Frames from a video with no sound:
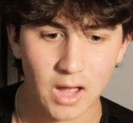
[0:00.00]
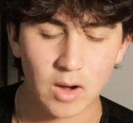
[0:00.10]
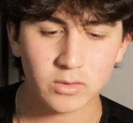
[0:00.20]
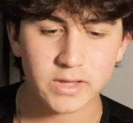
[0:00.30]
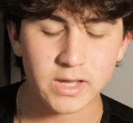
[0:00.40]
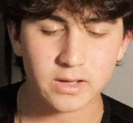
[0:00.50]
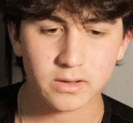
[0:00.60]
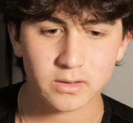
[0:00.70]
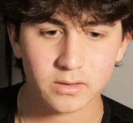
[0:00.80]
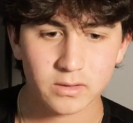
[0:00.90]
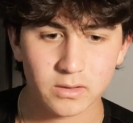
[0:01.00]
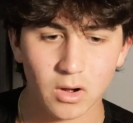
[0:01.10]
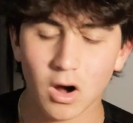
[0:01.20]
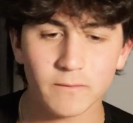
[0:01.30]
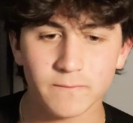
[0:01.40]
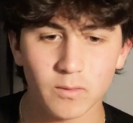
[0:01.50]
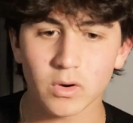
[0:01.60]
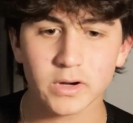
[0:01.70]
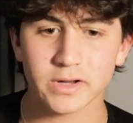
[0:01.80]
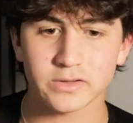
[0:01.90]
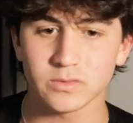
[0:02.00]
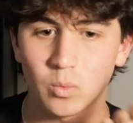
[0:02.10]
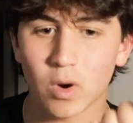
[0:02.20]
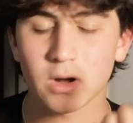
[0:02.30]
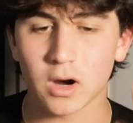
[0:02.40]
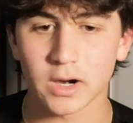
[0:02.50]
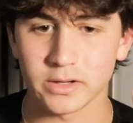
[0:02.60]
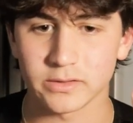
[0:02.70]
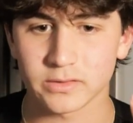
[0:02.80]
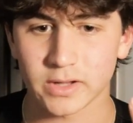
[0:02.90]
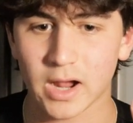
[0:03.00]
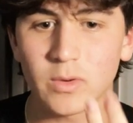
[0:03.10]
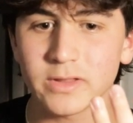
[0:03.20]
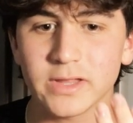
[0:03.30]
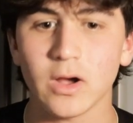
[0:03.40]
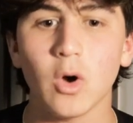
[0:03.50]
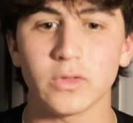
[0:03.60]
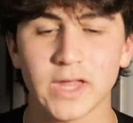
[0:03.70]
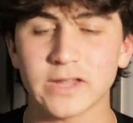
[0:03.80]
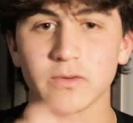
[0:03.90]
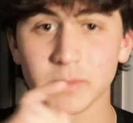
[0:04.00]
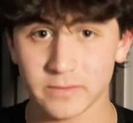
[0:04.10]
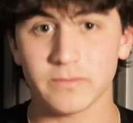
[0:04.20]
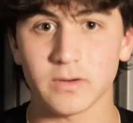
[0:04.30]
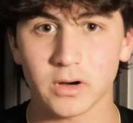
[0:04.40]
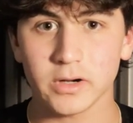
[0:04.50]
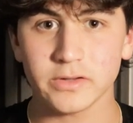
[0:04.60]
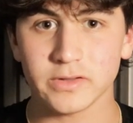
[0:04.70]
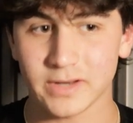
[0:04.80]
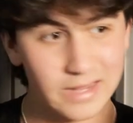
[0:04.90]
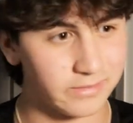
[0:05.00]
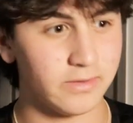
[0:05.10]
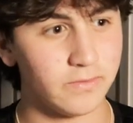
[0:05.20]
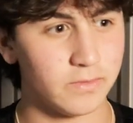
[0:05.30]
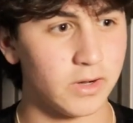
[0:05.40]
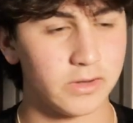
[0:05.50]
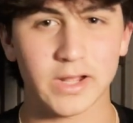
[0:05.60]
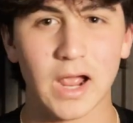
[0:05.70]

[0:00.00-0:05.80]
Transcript: I would think all four is one artist. Like I wouldn't think, oh, that's from a different artist and that's a different art.